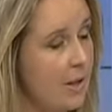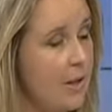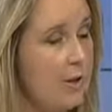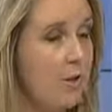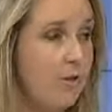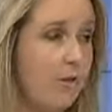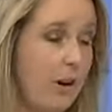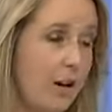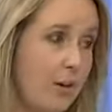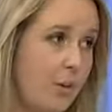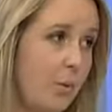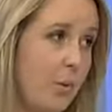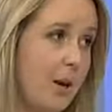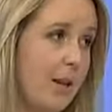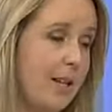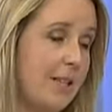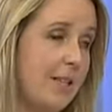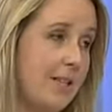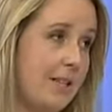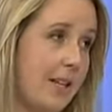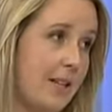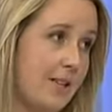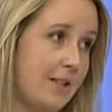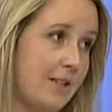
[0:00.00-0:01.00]
Final one is
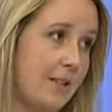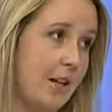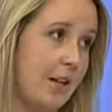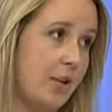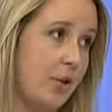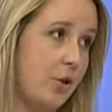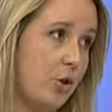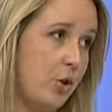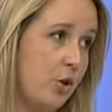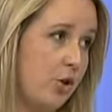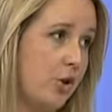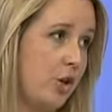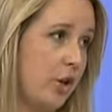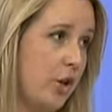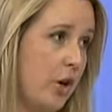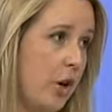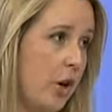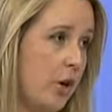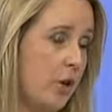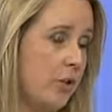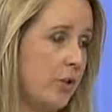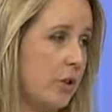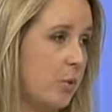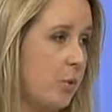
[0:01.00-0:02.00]
our site, Good to
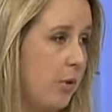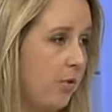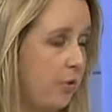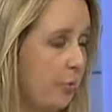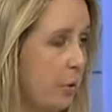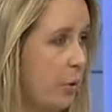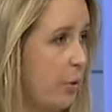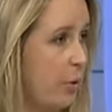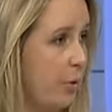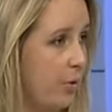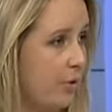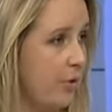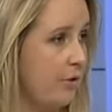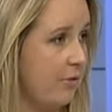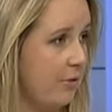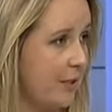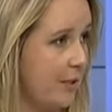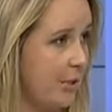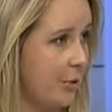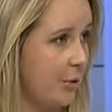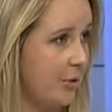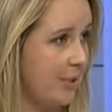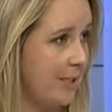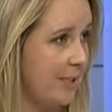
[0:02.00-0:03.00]
Know. So we've put all these
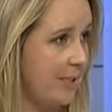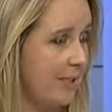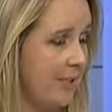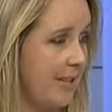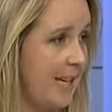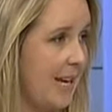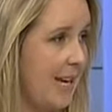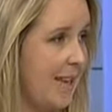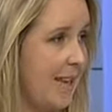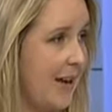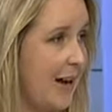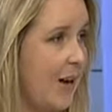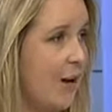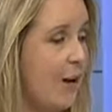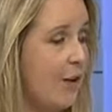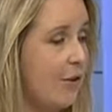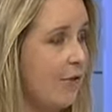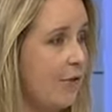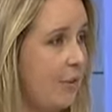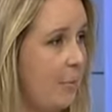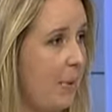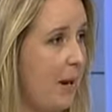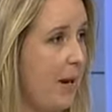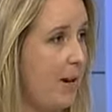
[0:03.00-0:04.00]
resources together
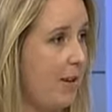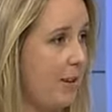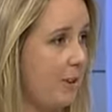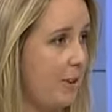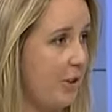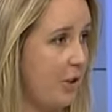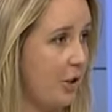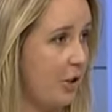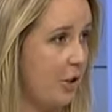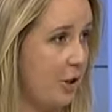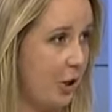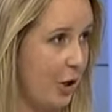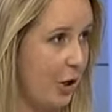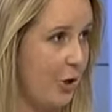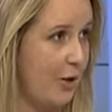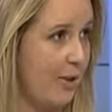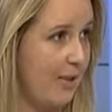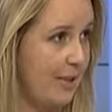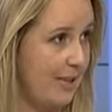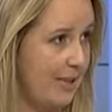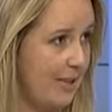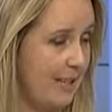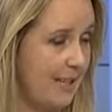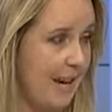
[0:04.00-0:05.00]
for parents to go to
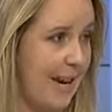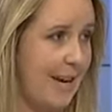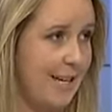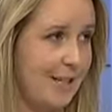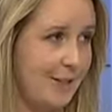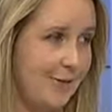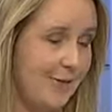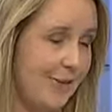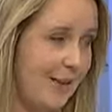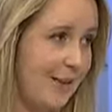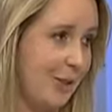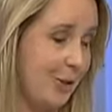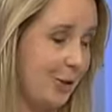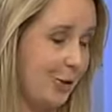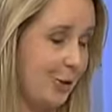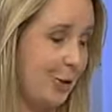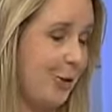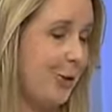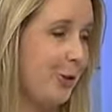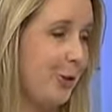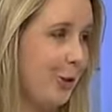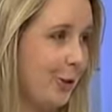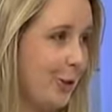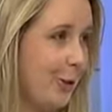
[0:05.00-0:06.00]
this site. If they just
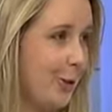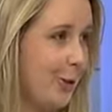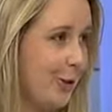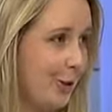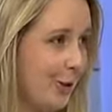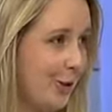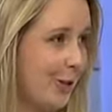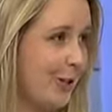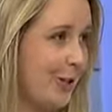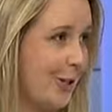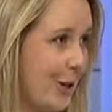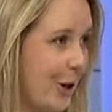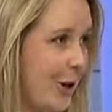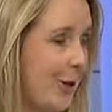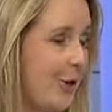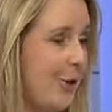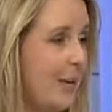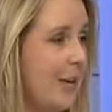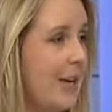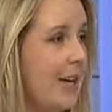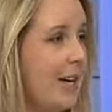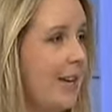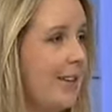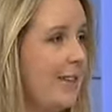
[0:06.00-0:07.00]
Google Good to Know,
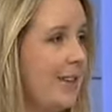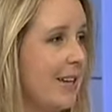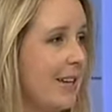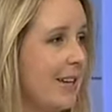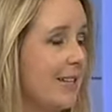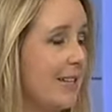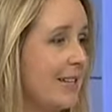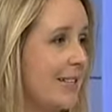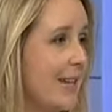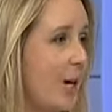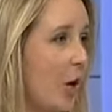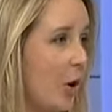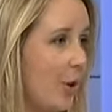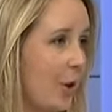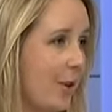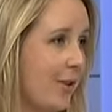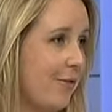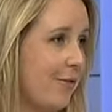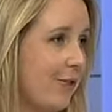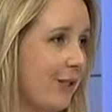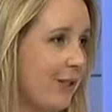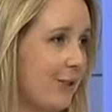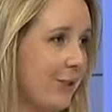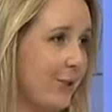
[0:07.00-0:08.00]
they're going to see a whole lot of
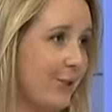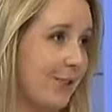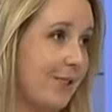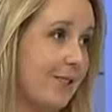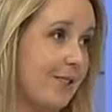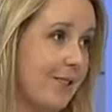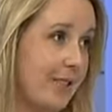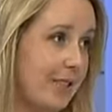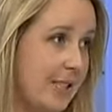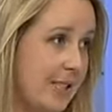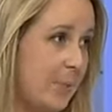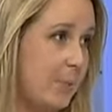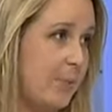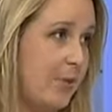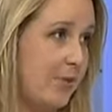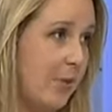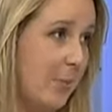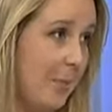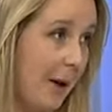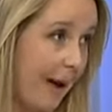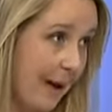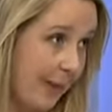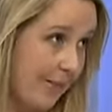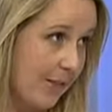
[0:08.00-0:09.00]
resources and tips from
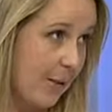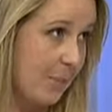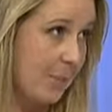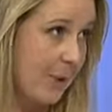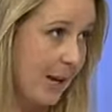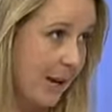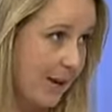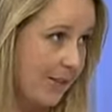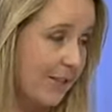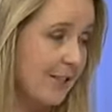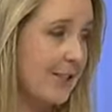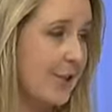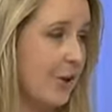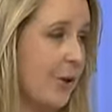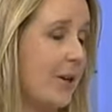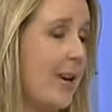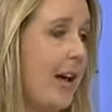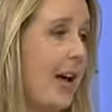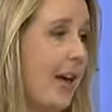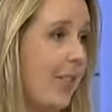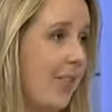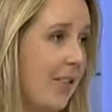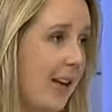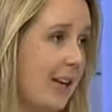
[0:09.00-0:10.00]
other parents on
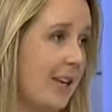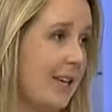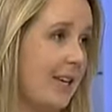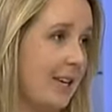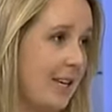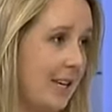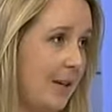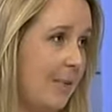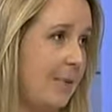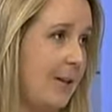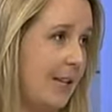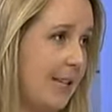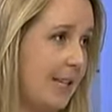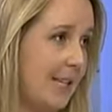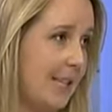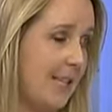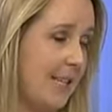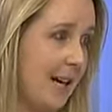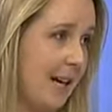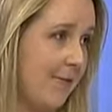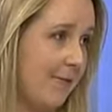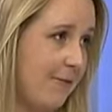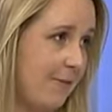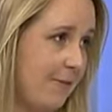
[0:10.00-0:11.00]
how they can keep their kids
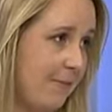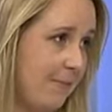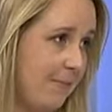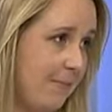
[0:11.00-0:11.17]
safe.